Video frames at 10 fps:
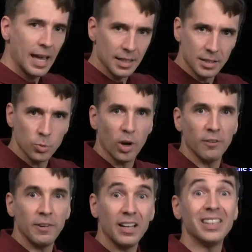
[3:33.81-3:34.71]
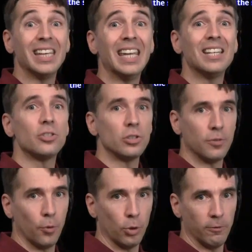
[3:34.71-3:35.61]
X is what I found. The answer is
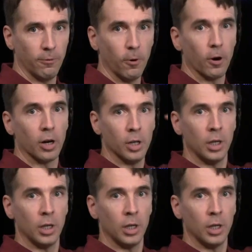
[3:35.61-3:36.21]
forty-four.